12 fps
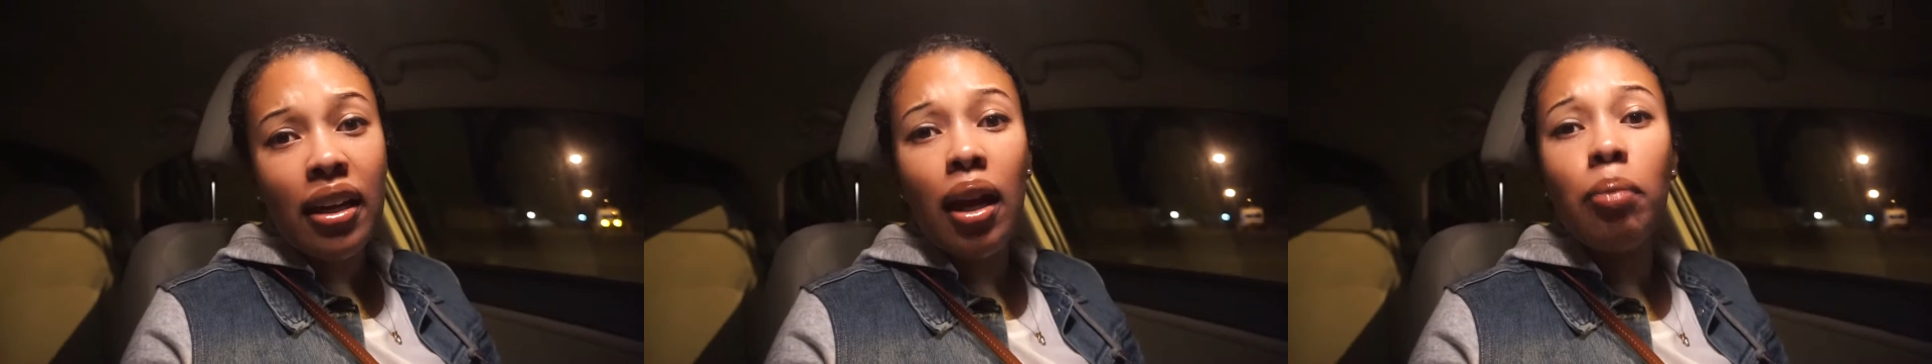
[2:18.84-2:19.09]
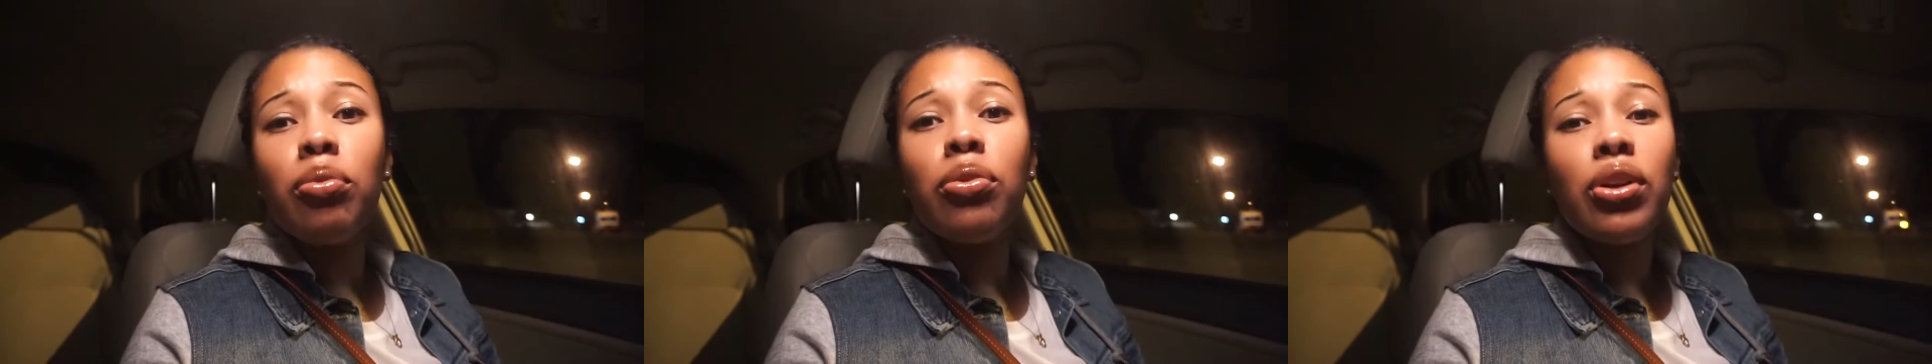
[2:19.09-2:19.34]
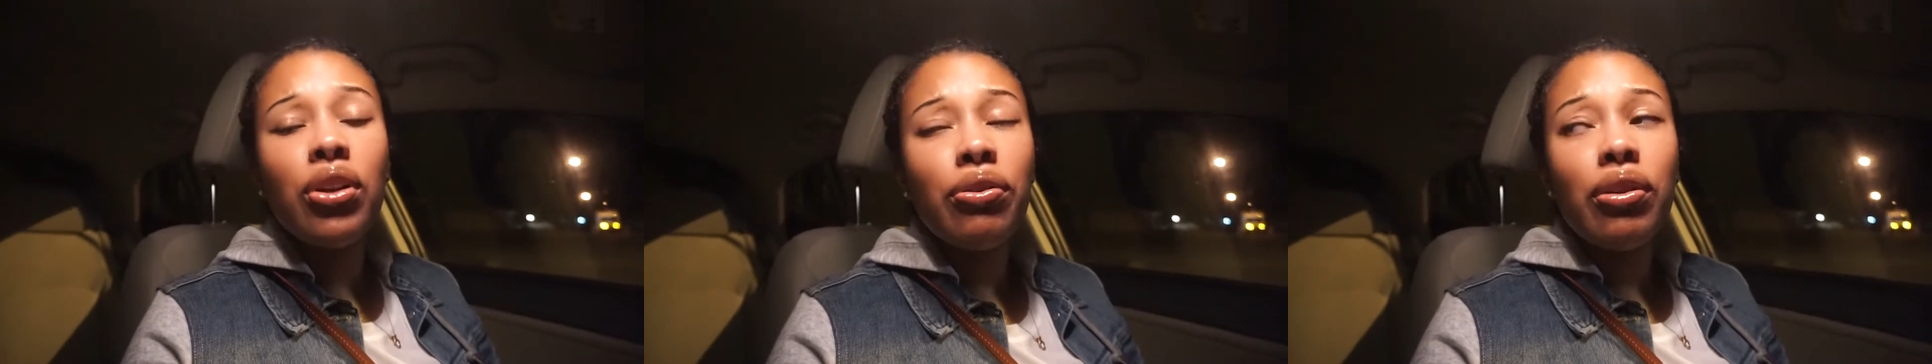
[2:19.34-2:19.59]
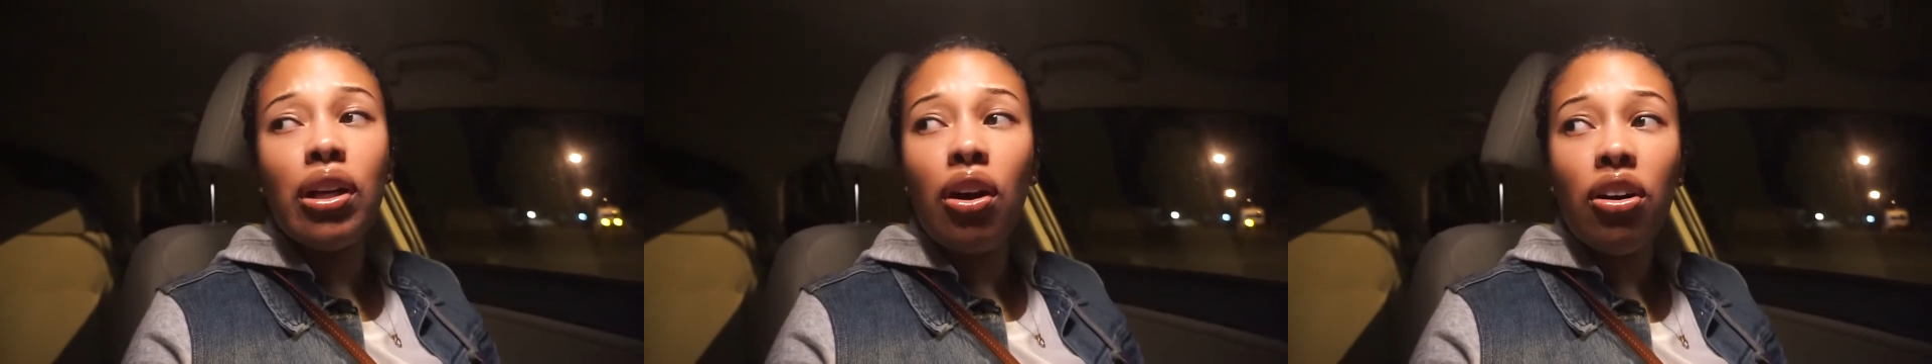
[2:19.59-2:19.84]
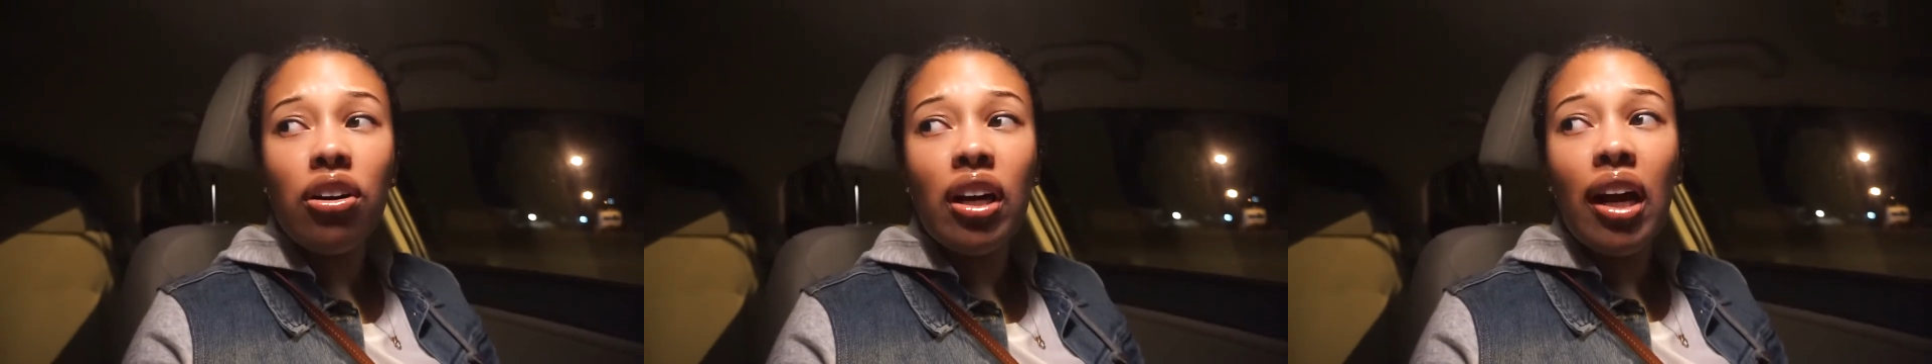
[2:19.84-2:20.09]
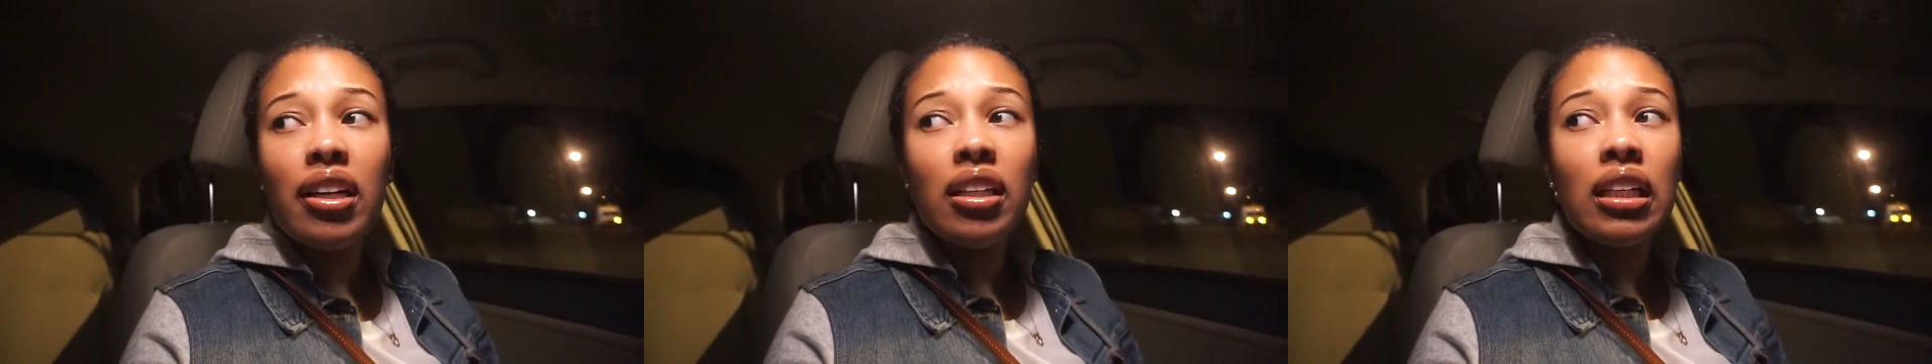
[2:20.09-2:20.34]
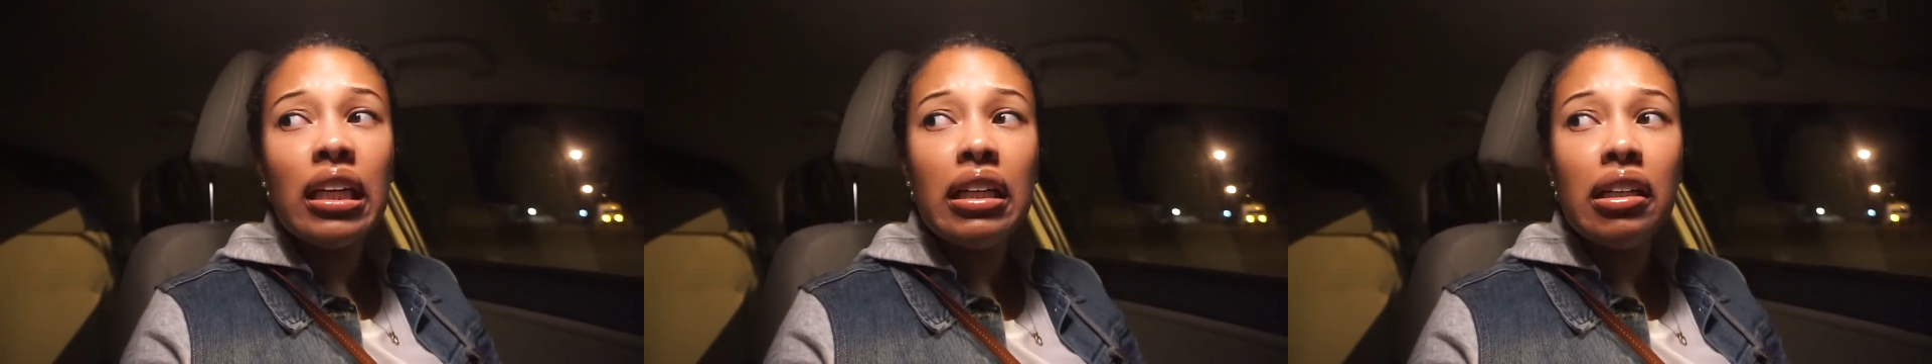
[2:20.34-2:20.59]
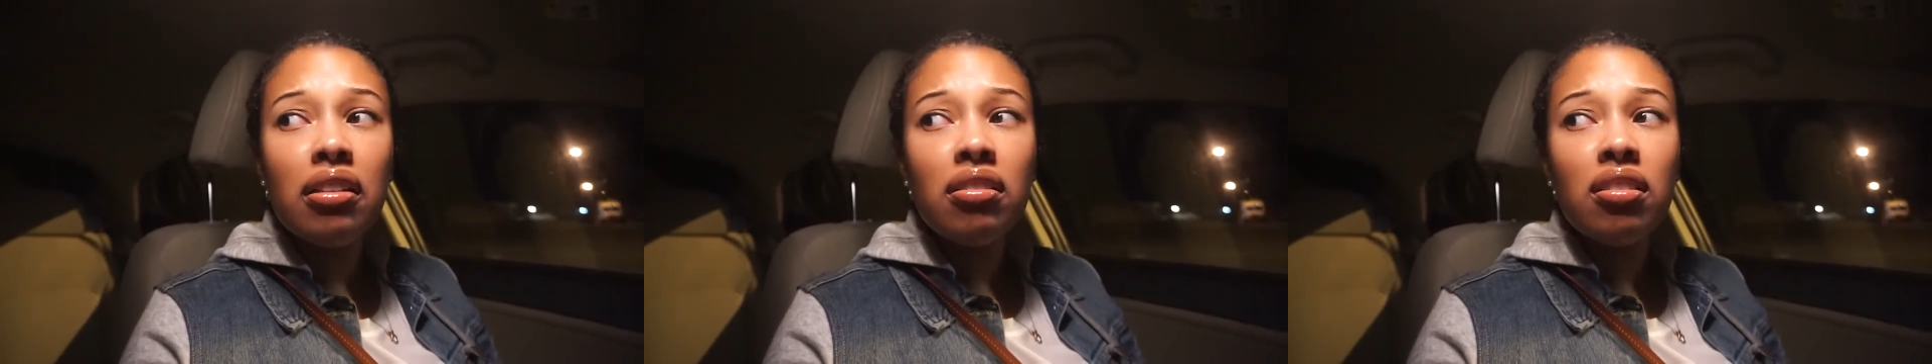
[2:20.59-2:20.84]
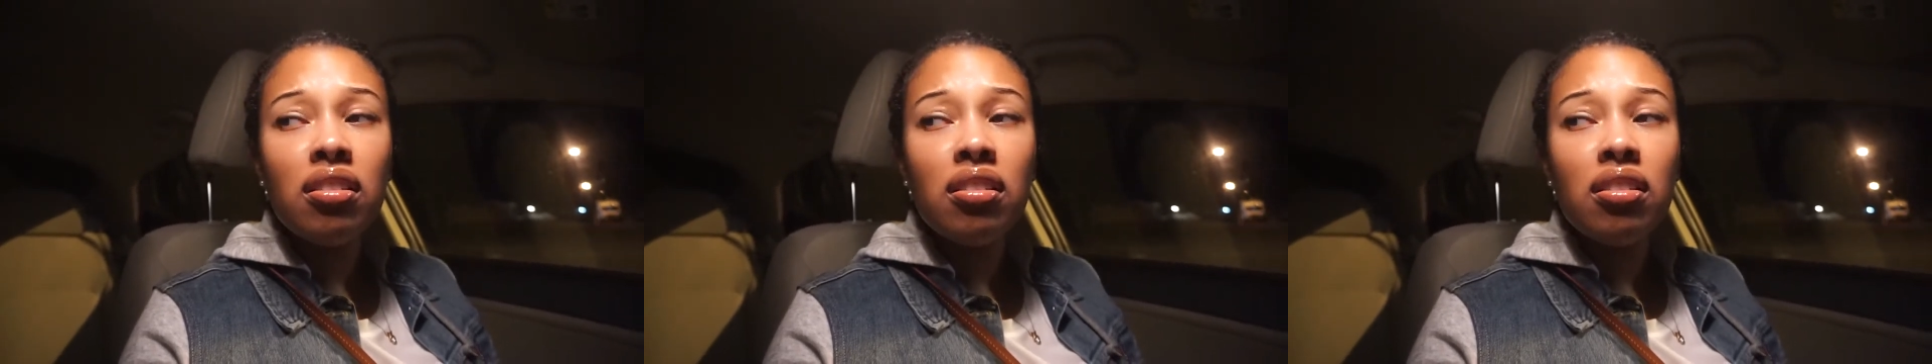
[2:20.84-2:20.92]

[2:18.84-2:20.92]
And I'm really, really hungry. I didn't eat.